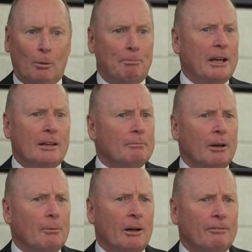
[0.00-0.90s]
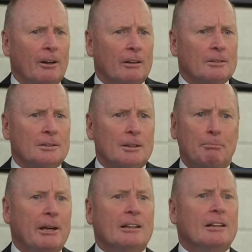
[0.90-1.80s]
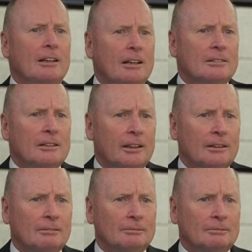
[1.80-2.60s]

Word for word: Well, bigger than mobile phones, bigger than the internet.